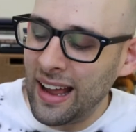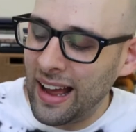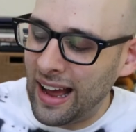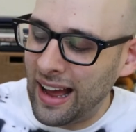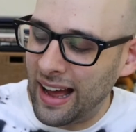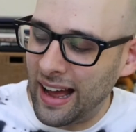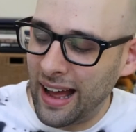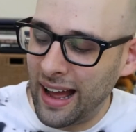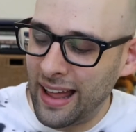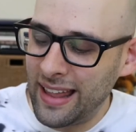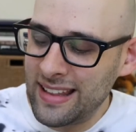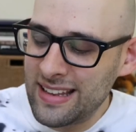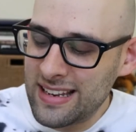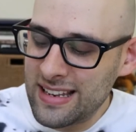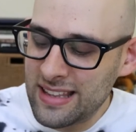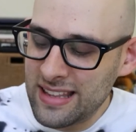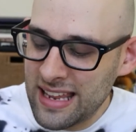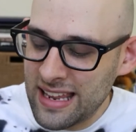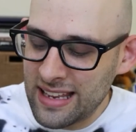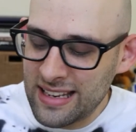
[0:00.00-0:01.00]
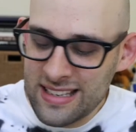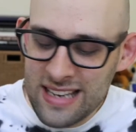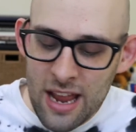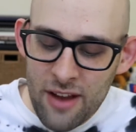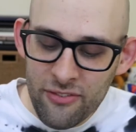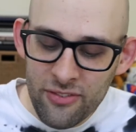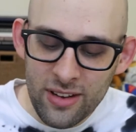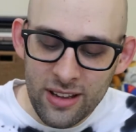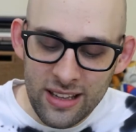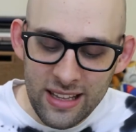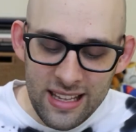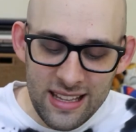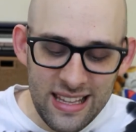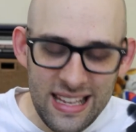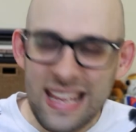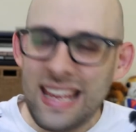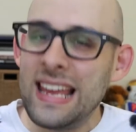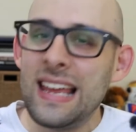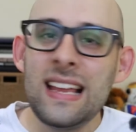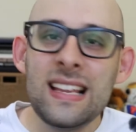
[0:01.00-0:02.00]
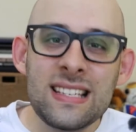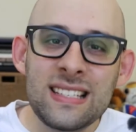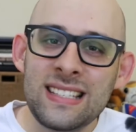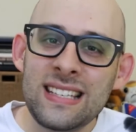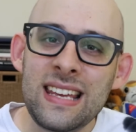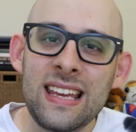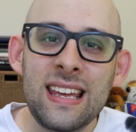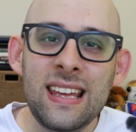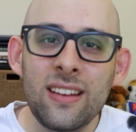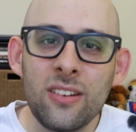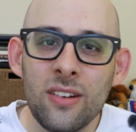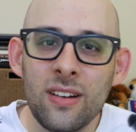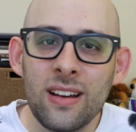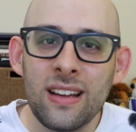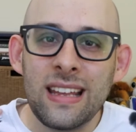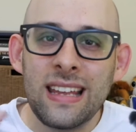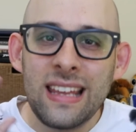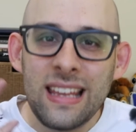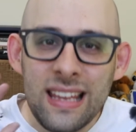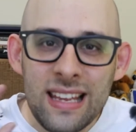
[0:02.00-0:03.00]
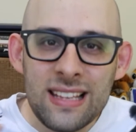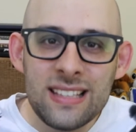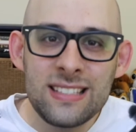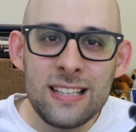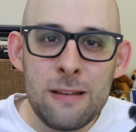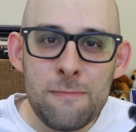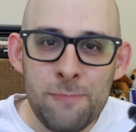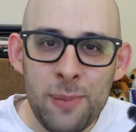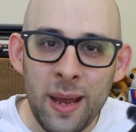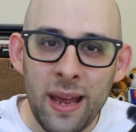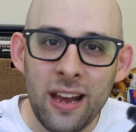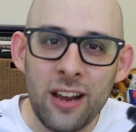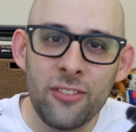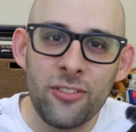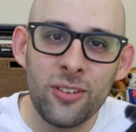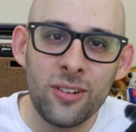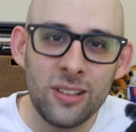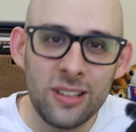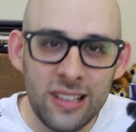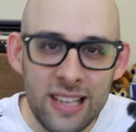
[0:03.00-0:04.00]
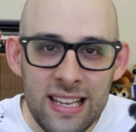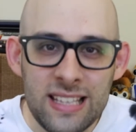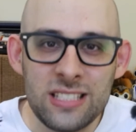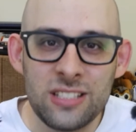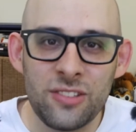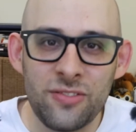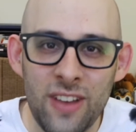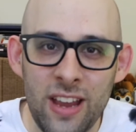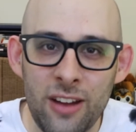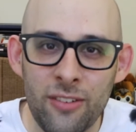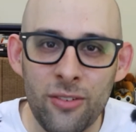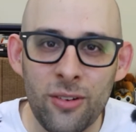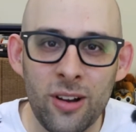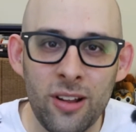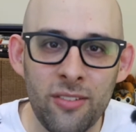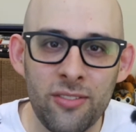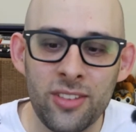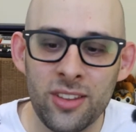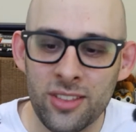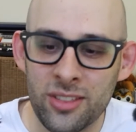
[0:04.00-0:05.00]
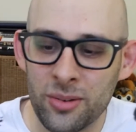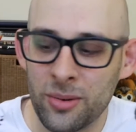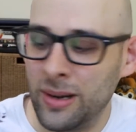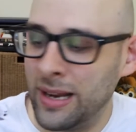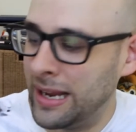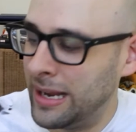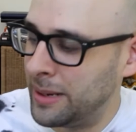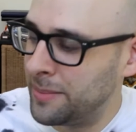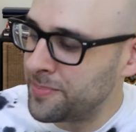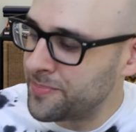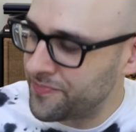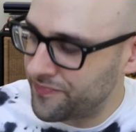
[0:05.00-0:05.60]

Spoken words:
Definitely the easy pick for least favorite of the 3